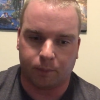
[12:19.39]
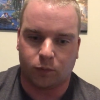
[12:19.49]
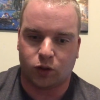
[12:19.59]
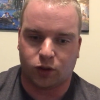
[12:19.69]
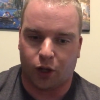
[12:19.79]

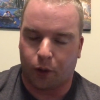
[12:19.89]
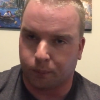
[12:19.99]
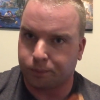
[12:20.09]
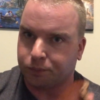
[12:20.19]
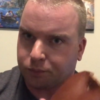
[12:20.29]
So
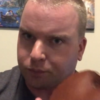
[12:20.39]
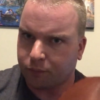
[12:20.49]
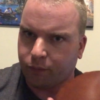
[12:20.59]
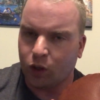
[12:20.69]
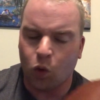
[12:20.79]

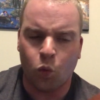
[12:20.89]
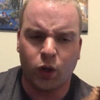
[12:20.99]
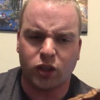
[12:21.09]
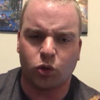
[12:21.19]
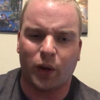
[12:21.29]

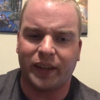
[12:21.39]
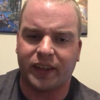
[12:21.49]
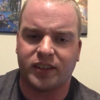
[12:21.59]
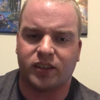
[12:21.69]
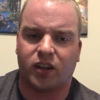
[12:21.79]
we'll swing
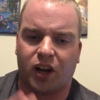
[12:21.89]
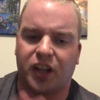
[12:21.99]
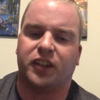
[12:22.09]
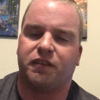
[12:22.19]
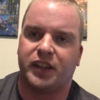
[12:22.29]
this
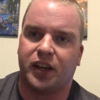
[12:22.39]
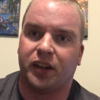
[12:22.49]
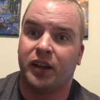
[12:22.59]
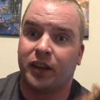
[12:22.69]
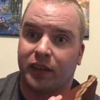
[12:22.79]
on the
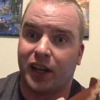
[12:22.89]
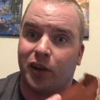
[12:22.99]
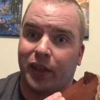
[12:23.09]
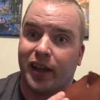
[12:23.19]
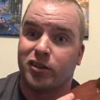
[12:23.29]
field. They
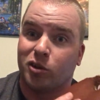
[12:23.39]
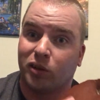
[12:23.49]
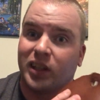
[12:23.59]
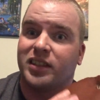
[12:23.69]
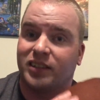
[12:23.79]
know that as soon
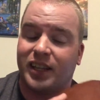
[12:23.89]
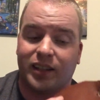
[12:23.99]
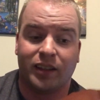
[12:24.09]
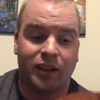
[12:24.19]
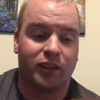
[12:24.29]
as they see
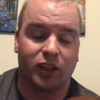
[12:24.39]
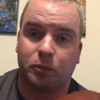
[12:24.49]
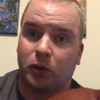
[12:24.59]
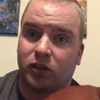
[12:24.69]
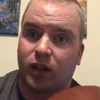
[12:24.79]
it, they're
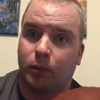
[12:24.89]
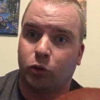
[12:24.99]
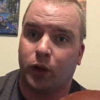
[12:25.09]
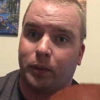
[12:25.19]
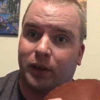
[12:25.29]
supposed to come
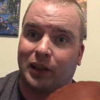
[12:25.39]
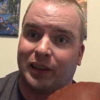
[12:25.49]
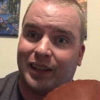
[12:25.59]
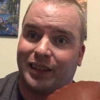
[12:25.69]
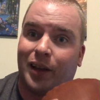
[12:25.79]
to it, because
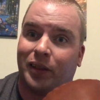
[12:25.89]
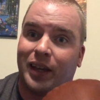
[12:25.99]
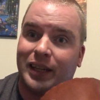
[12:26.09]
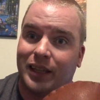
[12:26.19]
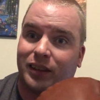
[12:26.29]
that's how
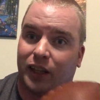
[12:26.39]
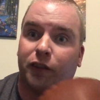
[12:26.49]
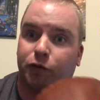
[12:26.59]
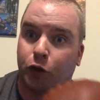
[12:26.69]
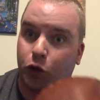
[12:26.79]
they get their
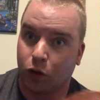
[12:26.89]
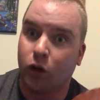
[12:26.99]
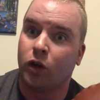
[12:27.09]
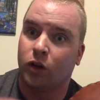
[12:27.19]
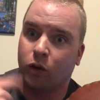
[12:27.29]
food.
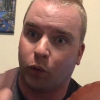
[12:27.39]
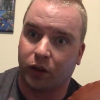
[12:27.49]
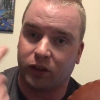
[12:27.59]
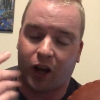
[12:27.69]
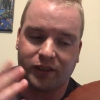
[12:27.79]

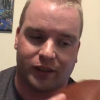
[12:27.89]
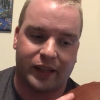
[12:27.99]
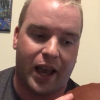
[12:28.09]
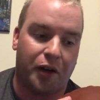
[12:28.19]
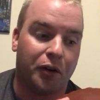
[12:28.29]
We'll toss it
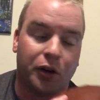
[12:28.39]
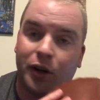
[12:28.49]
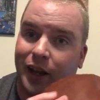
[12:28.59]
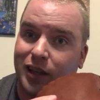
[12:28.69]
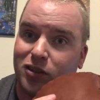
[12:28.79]
down
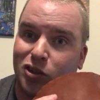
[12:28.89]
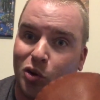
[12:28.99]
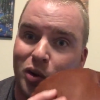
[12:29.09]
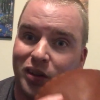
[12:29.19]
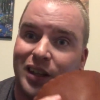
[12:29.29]
as
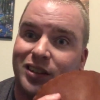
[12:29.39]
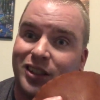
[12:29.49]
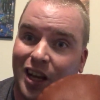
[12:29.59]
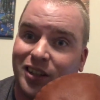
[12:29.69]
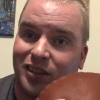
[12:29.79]
soon as they
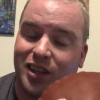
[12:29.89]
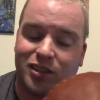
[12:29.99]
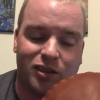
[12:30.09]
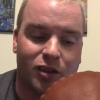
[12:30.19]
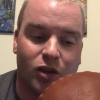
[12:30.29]
touch
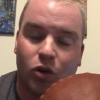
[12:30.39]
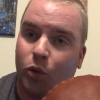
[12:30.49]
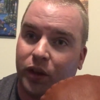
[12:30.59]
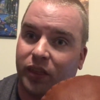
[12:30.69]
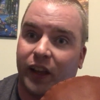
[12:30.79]
this
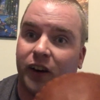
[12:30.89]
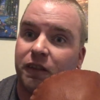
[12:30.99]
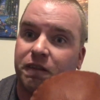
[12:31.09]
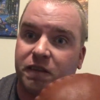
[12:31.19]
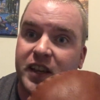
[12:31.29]
with their
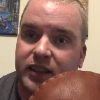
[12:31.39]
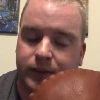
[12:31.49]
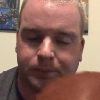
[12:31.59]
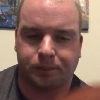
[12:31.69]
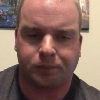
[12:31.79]
feet.